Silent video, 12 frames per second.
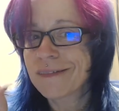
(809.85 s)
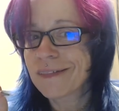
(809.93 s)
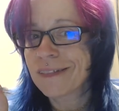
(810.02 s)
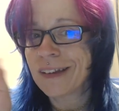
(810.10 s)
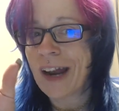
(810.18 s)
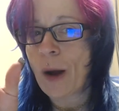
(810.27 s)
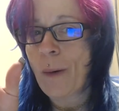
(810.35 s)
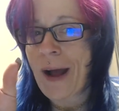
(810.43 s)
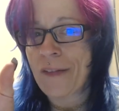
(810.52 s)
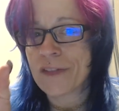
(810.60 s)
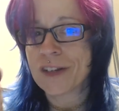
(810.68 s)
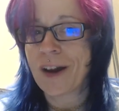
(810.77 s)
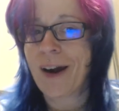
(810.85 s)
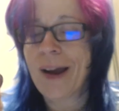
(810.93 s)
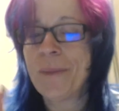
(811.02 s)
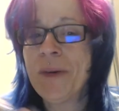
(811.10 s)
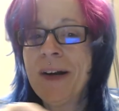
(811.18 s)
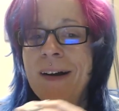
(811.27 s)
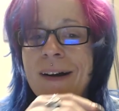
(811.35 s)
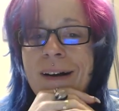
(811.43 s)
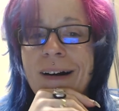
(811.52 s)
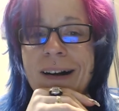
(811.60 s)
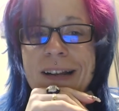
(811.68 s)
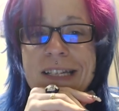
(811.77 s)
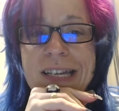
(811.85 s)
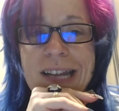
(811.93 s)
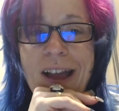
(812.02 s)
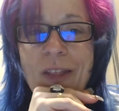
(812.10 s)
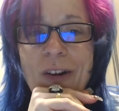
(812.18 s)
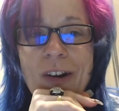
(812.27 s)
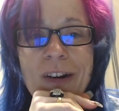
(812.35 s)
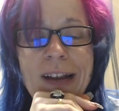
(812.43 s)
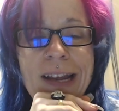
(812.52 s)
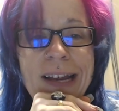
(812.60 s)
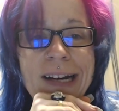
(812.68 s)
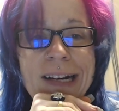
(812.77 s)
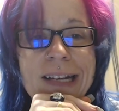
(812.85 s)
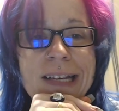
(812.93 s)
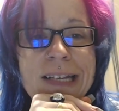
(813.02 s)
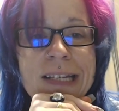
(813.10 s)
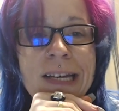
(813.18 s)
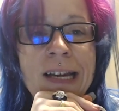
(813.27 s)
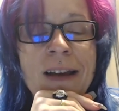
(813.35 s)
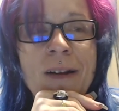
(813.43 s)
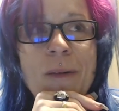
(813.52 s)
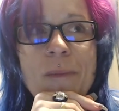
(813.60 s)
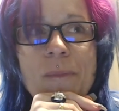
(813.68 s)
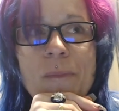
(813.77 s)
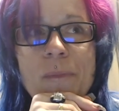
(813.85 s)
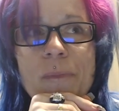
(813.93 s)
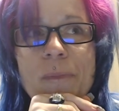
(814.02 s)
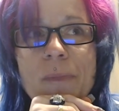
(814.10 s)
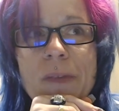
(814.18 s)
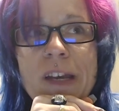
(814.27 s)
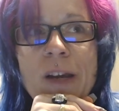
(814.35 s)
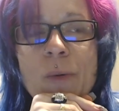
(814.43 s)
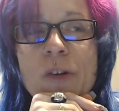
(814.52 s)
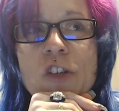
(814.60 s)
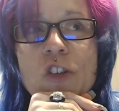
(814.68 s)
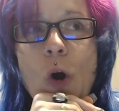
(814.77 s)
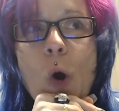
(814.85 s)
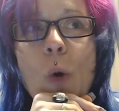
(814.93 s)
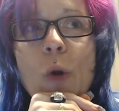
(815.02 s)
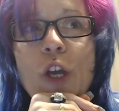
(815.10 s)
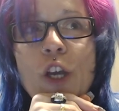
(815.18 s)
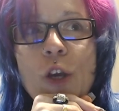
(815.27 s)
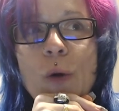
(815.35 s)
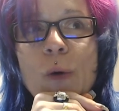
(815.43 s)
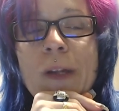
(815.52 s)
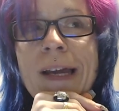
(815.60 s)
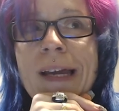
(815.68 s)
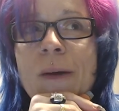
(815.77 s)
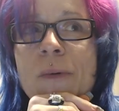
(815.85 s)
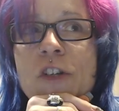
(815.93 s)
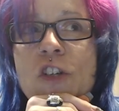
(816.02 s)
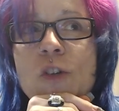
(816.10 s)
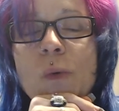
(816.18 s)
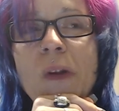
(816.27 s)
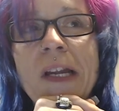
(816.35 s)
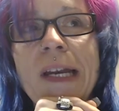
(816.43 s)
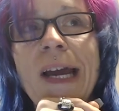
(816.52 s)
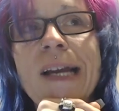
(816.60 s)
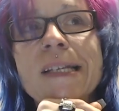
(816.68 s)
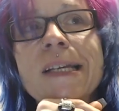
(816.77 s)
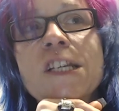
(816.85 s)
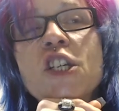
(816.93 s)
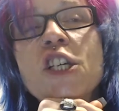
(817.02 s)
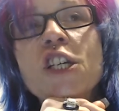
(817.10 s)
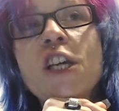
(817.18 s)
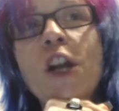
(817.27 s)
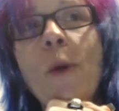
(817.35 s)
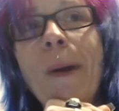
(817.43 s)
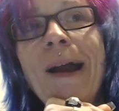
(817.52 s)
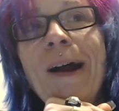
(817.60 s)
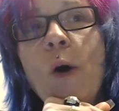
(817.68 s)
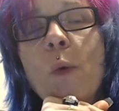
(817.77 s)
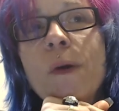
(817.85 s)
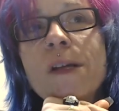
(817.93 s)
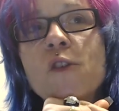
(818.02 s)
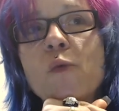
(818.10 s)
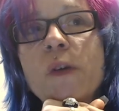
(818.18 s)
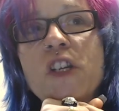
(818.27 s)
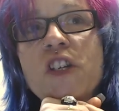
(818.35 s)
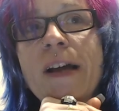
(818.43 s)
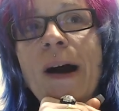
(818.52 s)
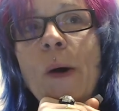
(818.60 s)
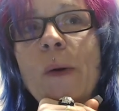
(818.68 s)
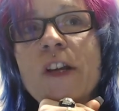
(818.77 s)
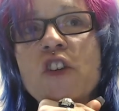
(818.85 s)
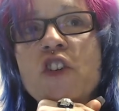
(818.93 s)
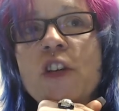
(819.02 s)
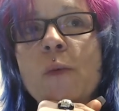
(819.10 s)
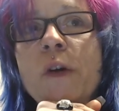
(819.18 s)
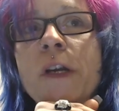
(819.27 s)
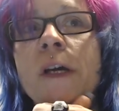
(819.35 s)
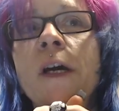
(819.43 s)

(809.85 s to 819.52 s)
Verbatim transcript: you know, at the time, uh, together. And it was so cute. Like, it was just really nice. And she, you know, my aunt always reached out, and she would,